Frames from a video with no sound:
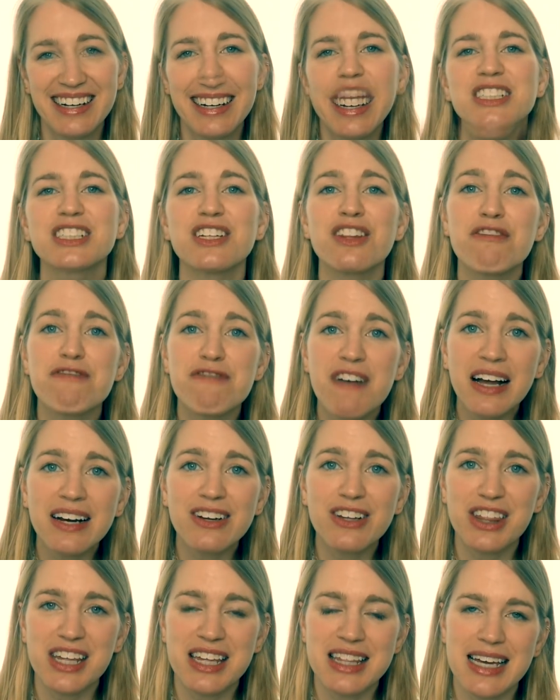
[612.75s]
Okay, so the
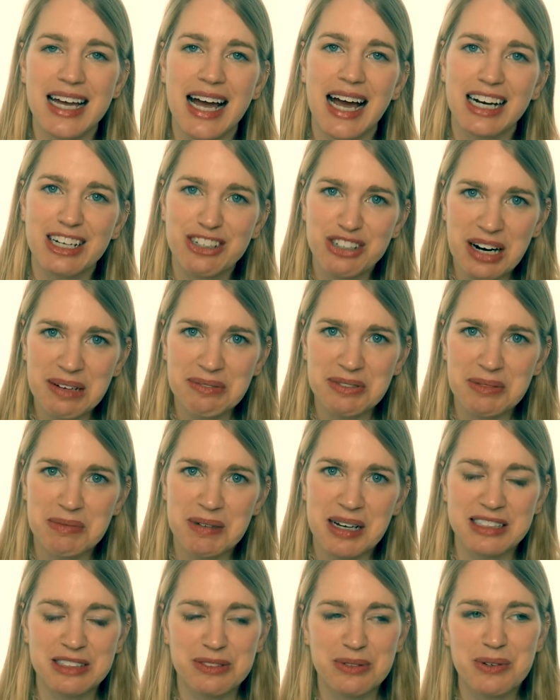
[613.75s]
final thing that kind of drives
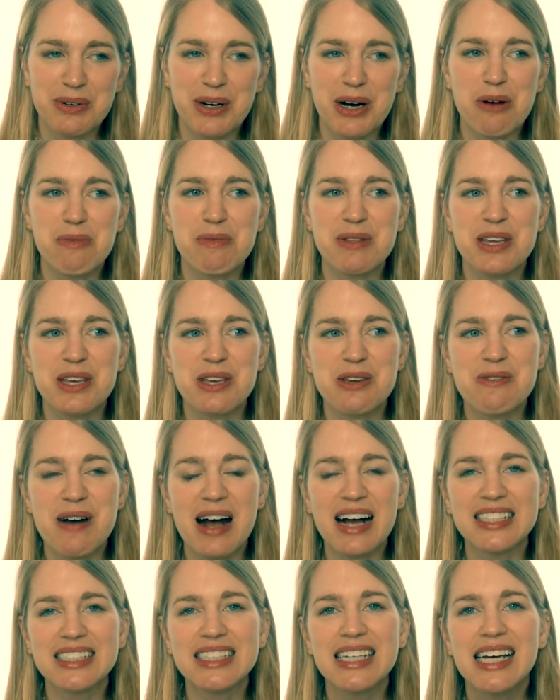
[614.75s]
them nuts when we're home in the
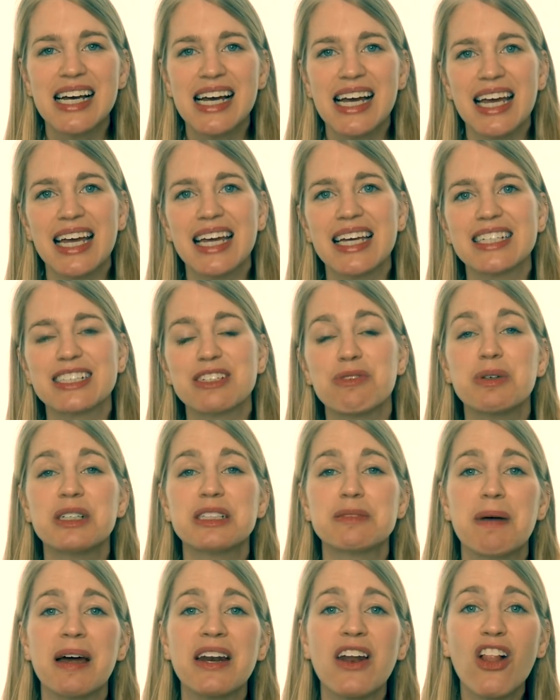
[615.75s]
US is
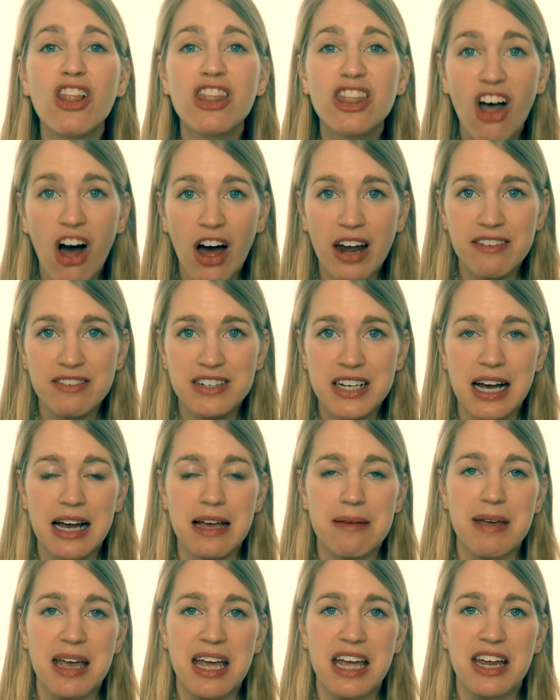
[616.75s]
we spend a lot of
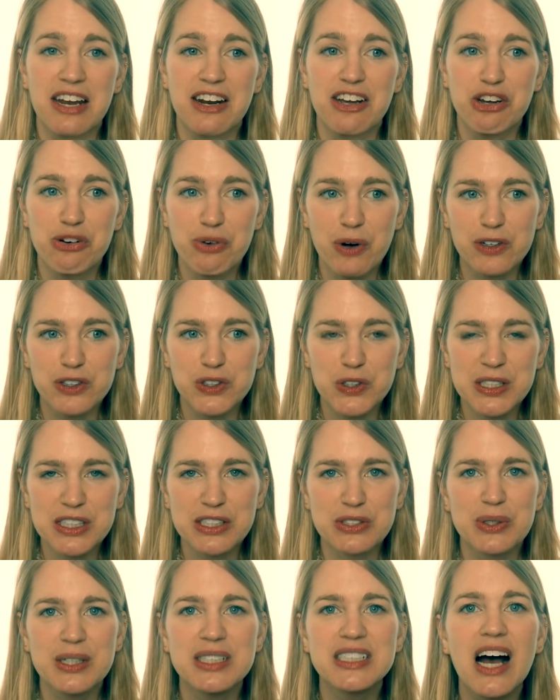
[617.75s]
time in grocery
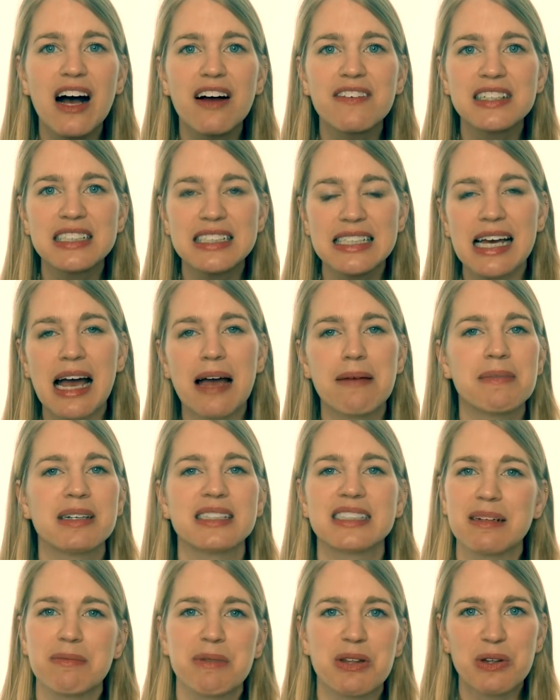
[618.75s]
stores. Obviously, I
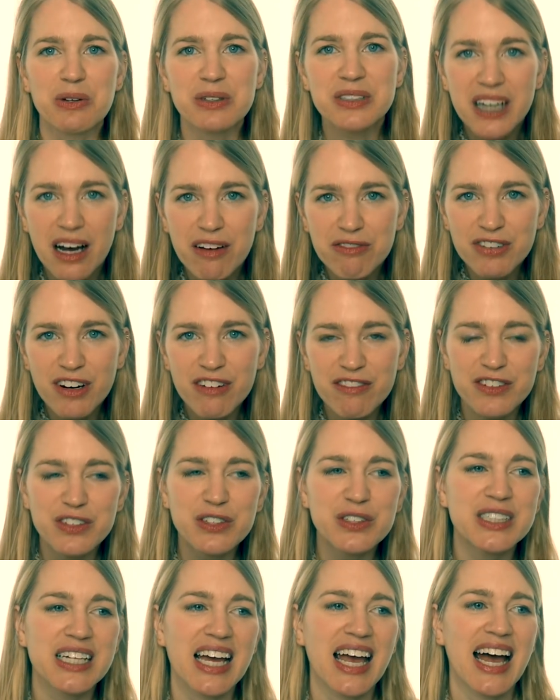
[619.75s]
miss some of those comfort
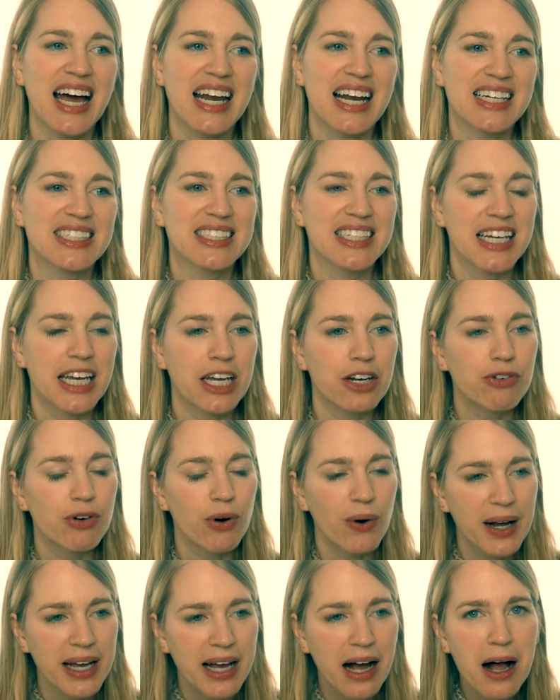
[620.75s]
foods I had as a kid
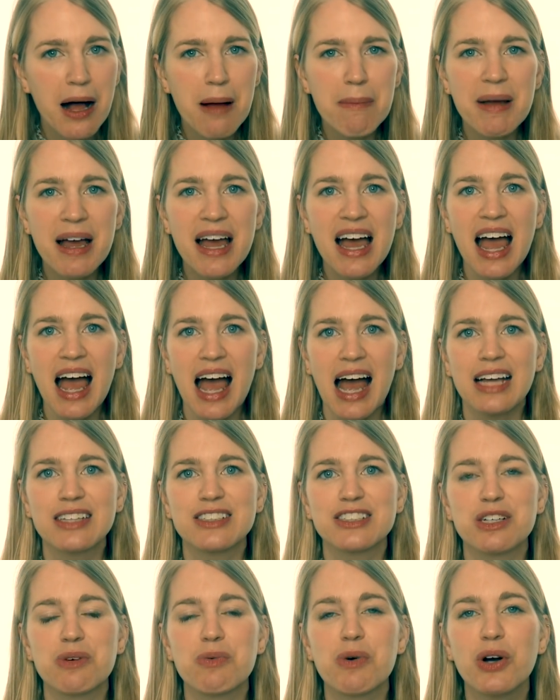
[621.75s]
growing up.
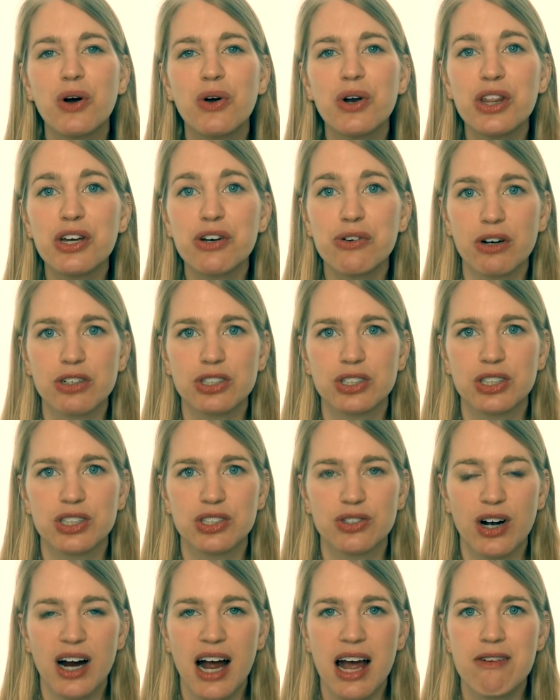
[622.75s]
And so we'll go to the grocery
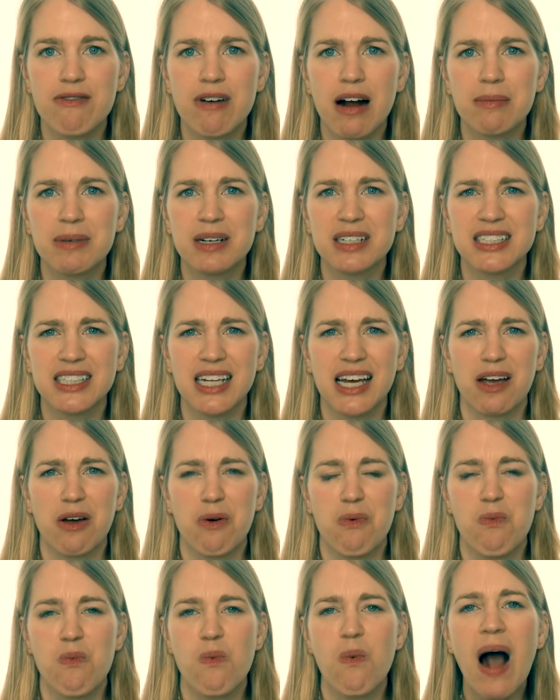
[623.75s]
store and Robin is
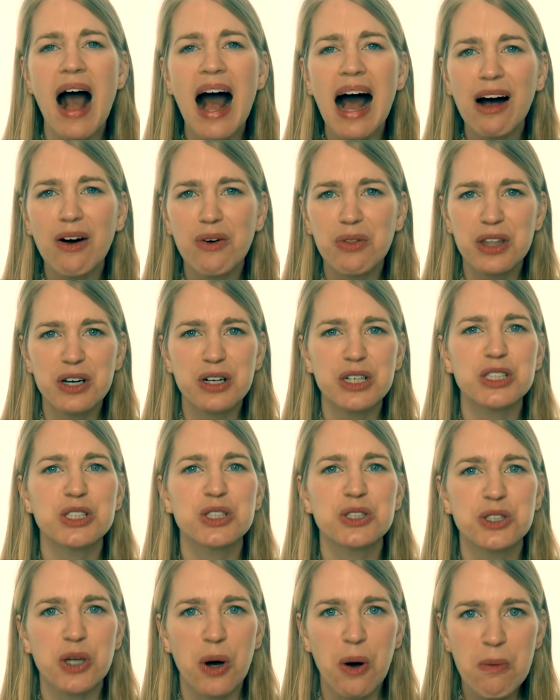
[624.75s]
like, wow, there is
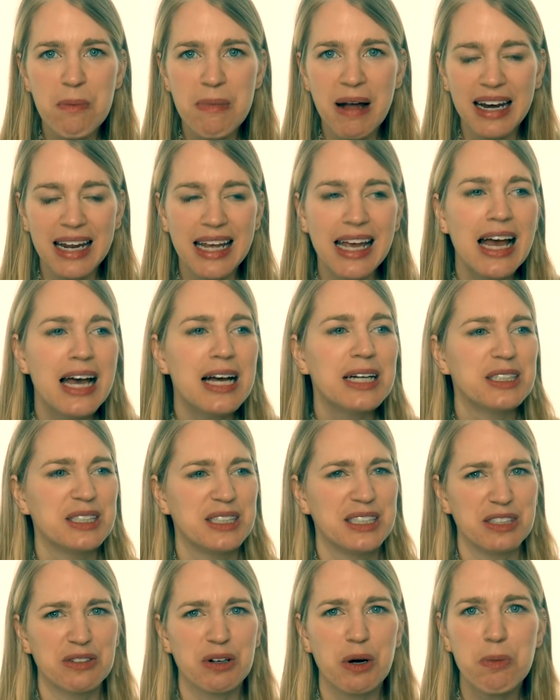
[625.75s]
so many
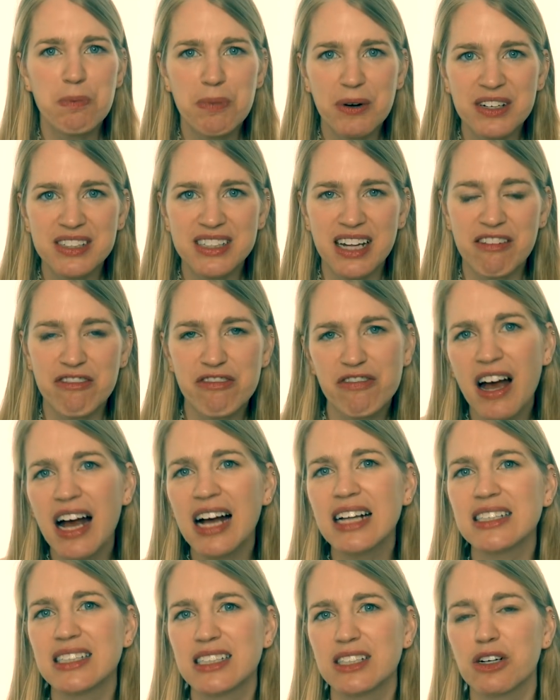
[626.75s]
0%
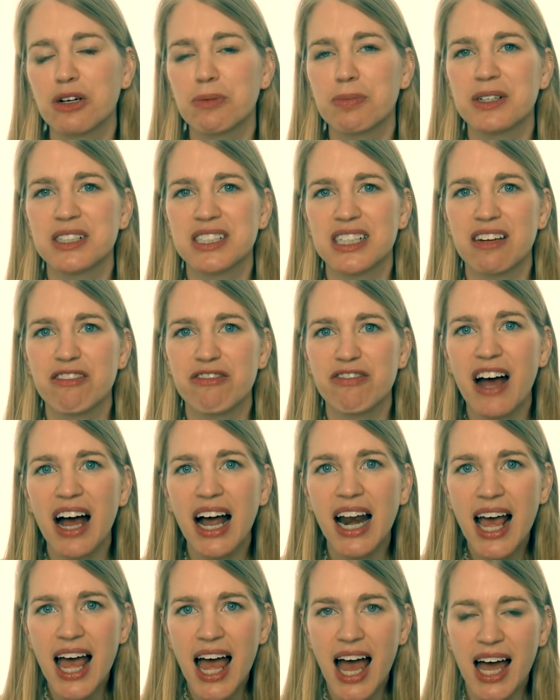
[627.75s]
fat, 0%
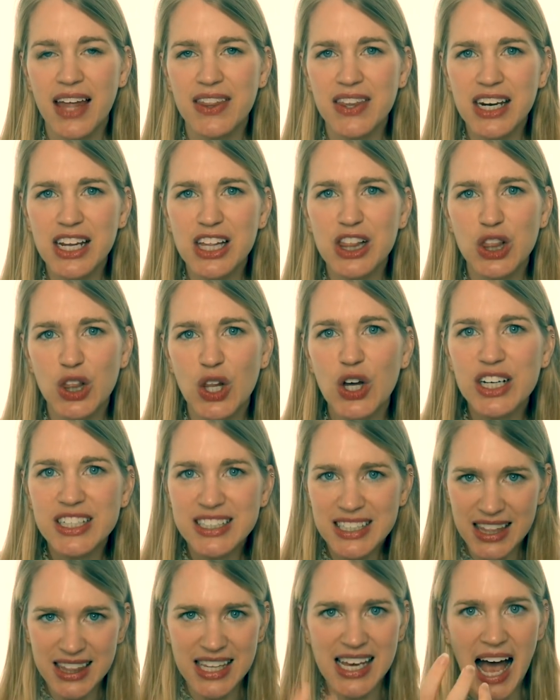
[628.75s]
fat. And then he
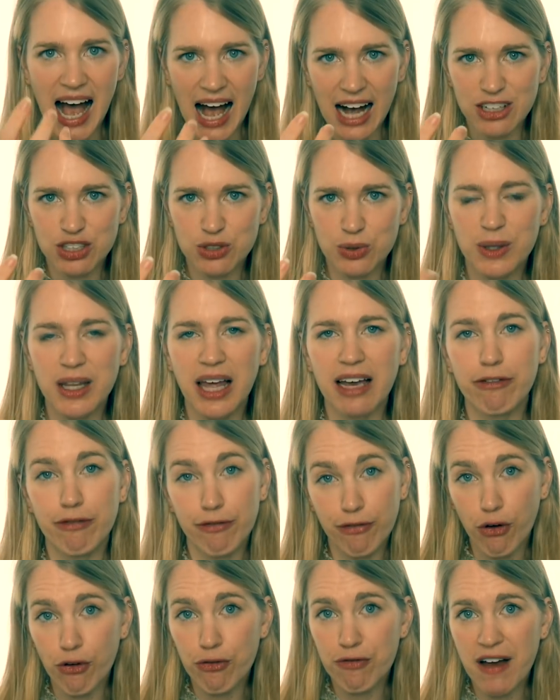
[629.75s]
looks at the actual like
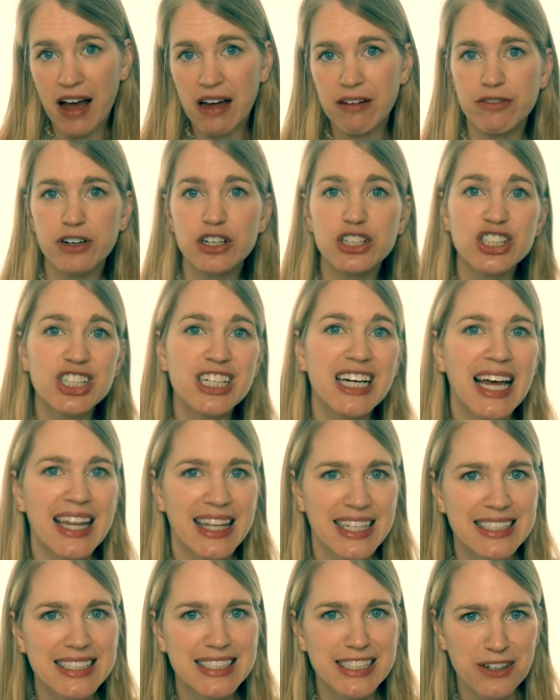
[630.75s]
full fat version
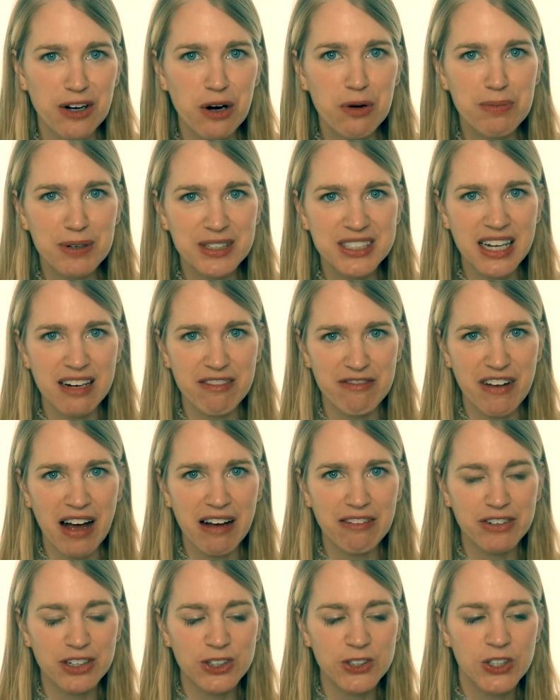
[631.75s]
and the 0%
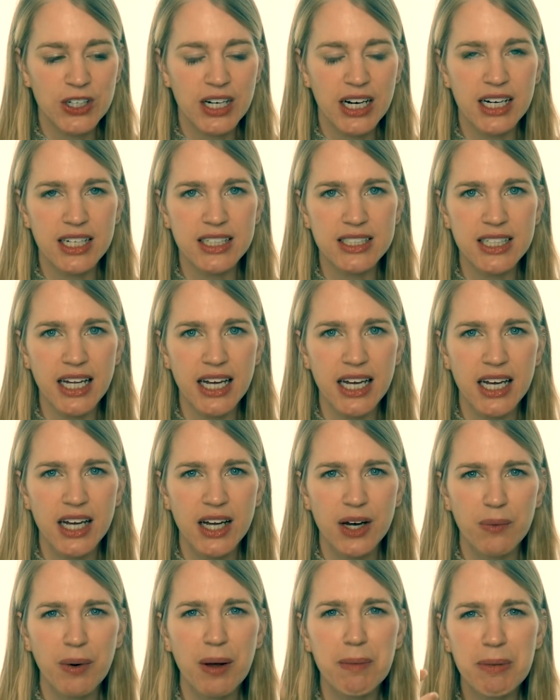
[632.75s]
fat version. And he's like,
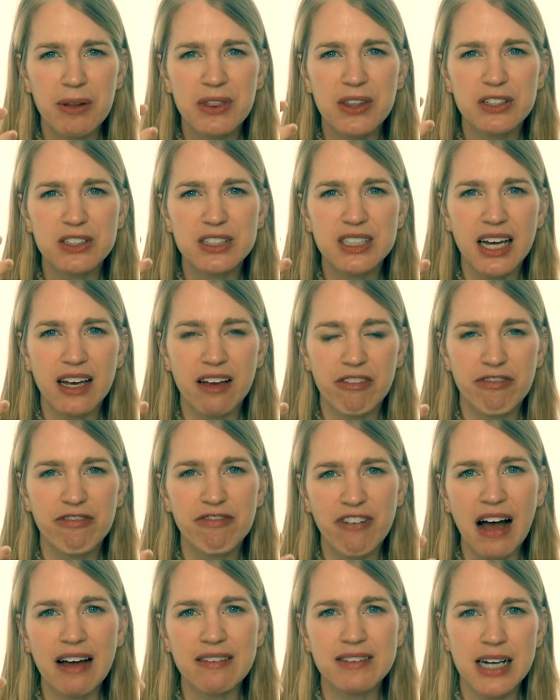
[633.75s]
wait, but there's like
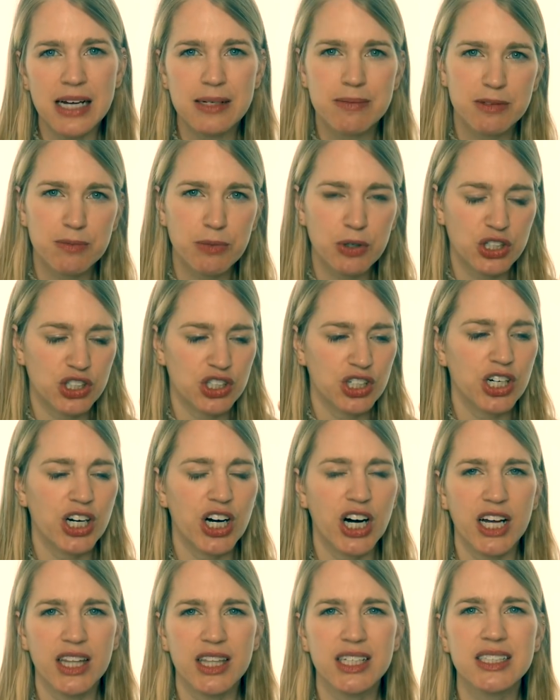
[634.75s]
5 times more
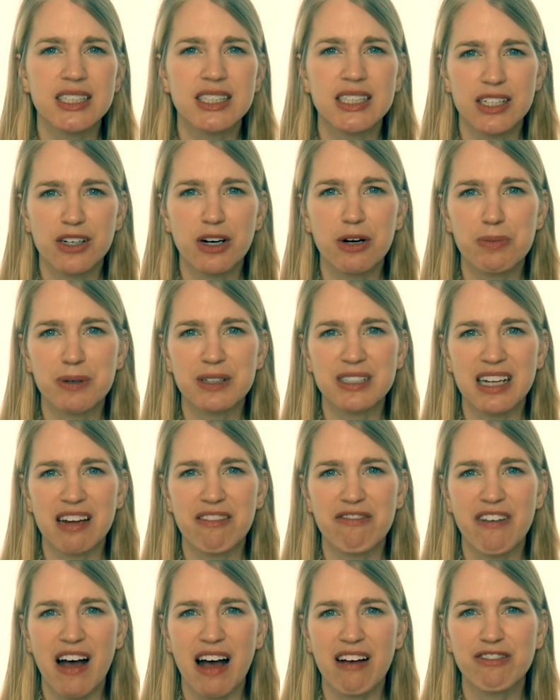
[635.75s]
sugar in the
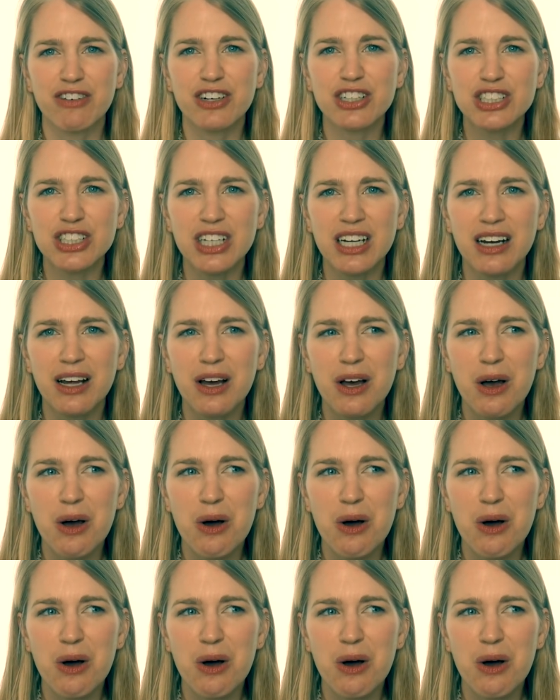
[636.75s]
0% fat version.